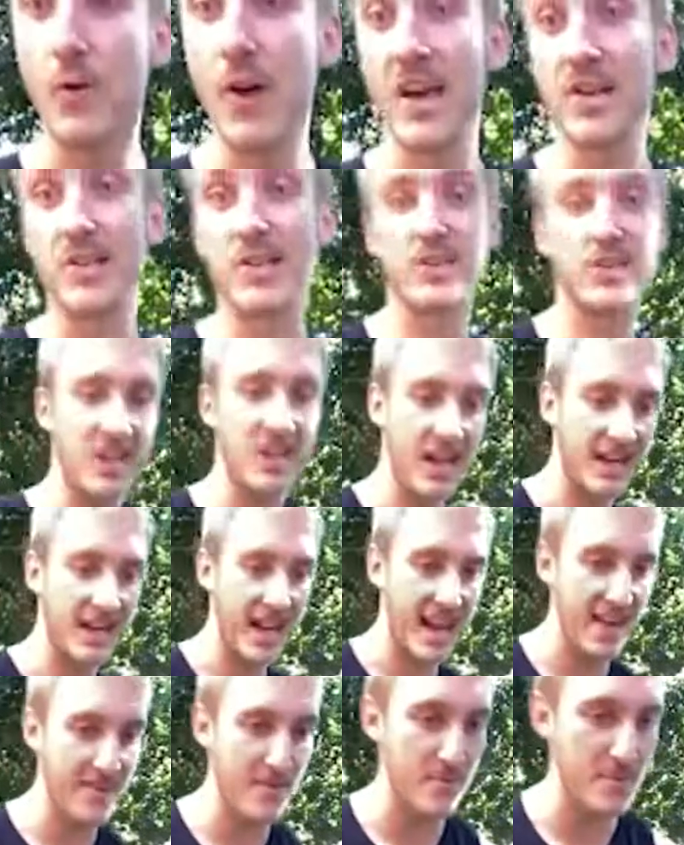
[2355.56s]
Rest.
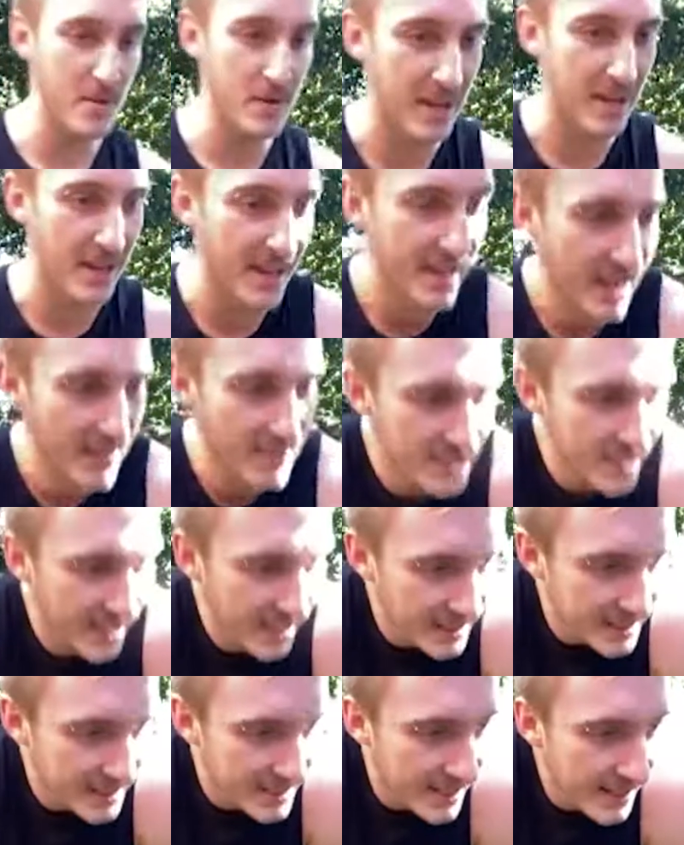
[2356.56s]
Okay, have a minute. Have a
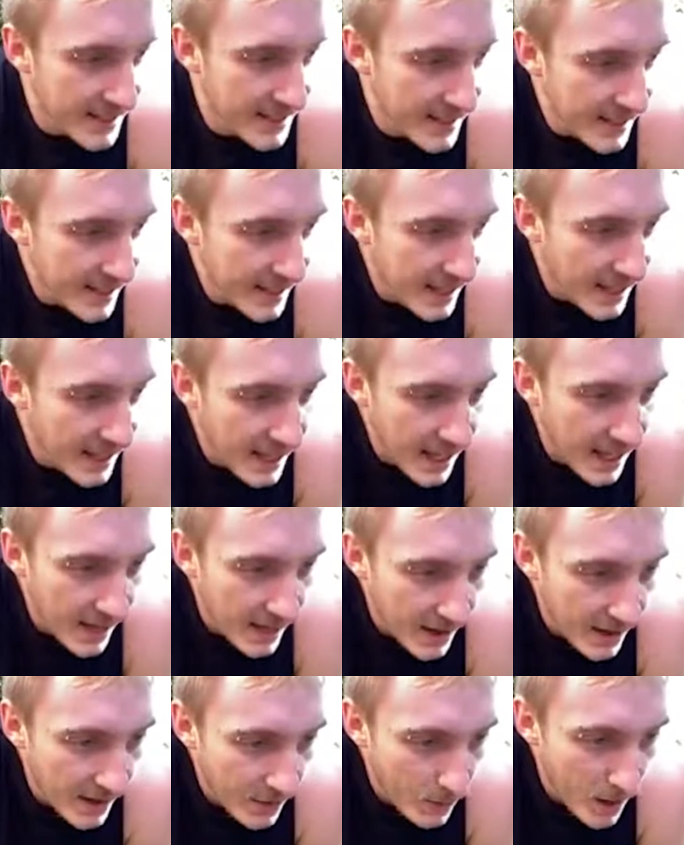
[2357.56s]
second.
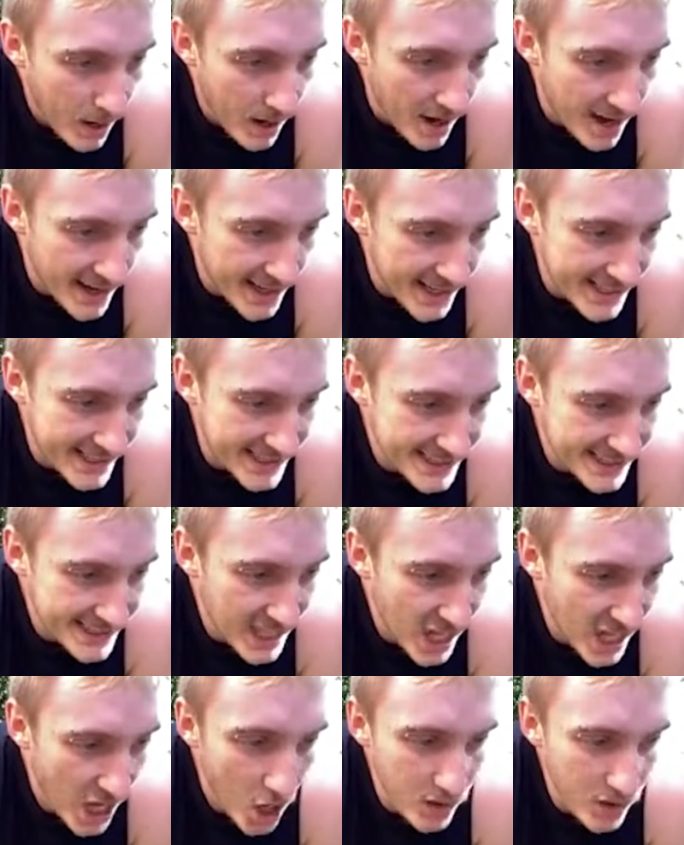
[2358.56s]
Wow,
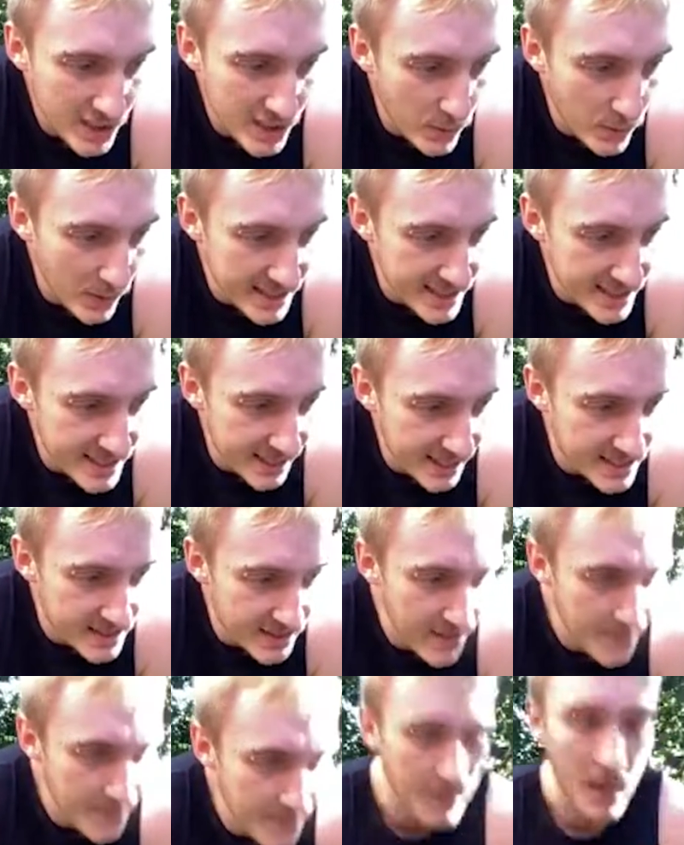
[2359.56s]
only 20 seconds
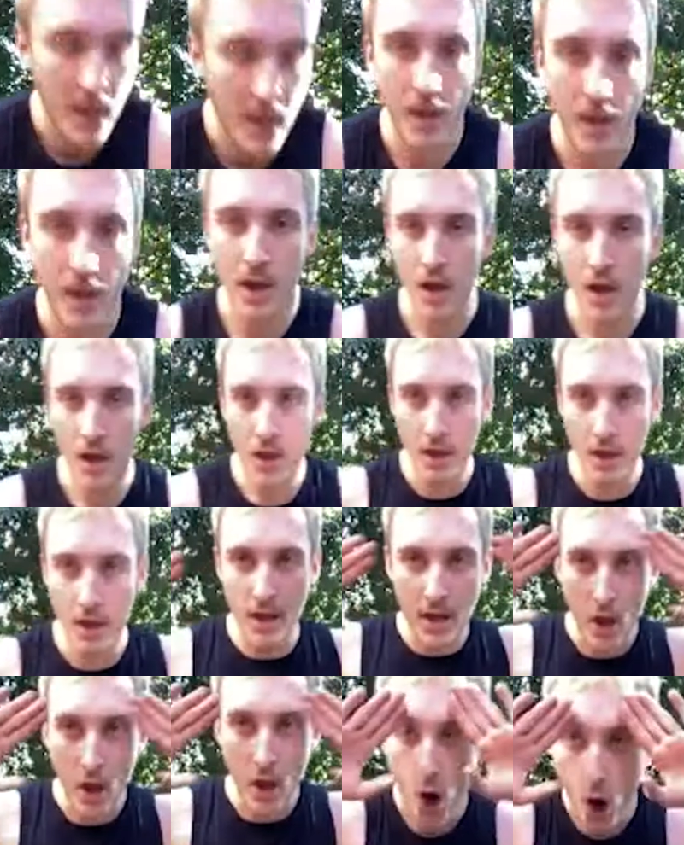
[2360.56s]
up.
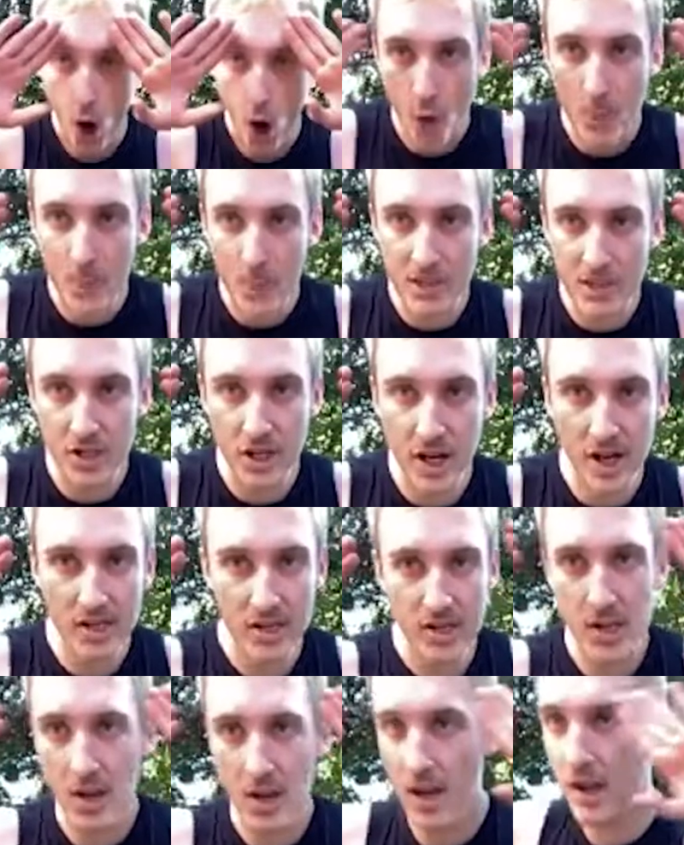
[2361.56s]
Open your
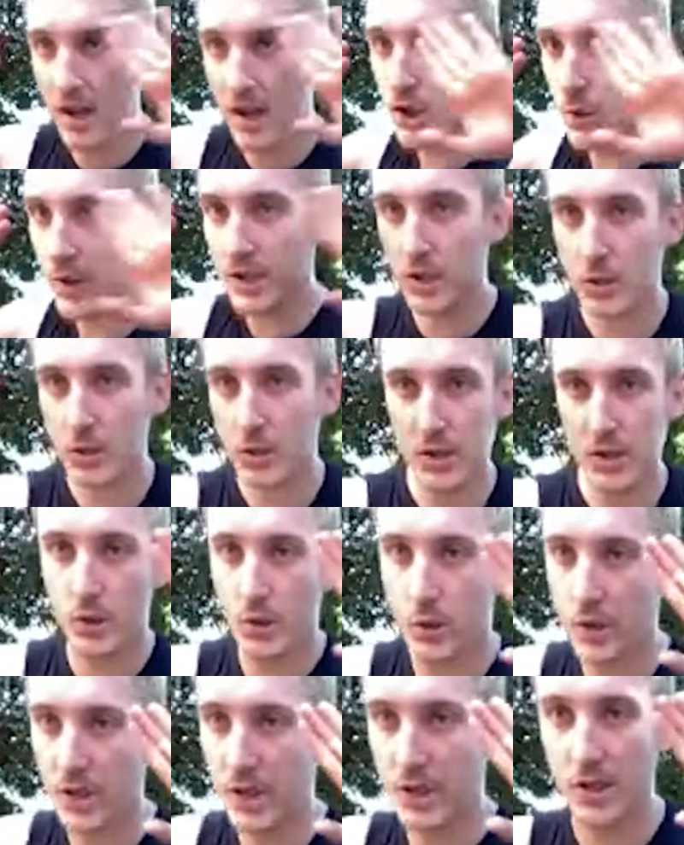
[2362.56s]
chest, twist,
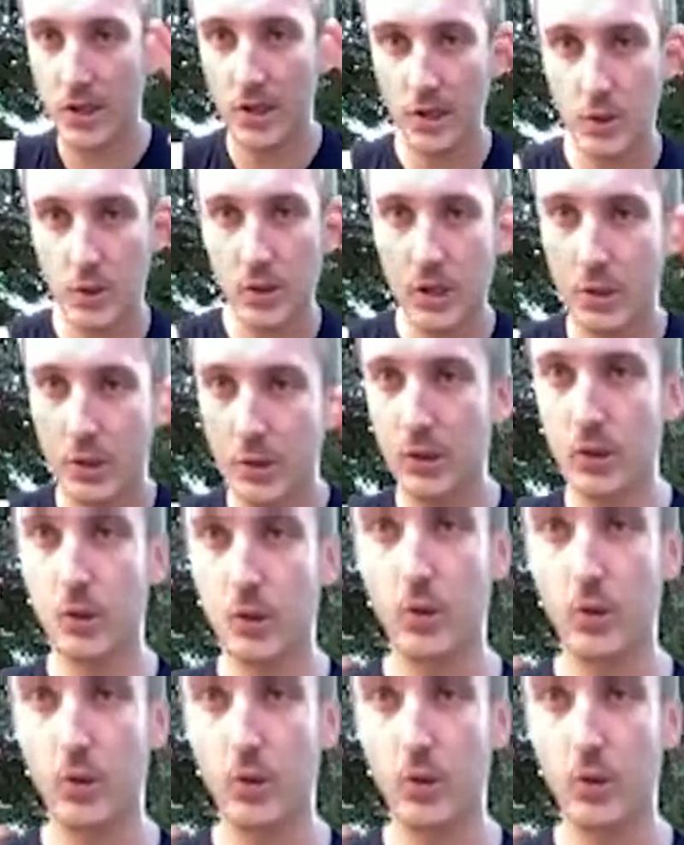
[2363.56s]
twist, twist, twist, twist,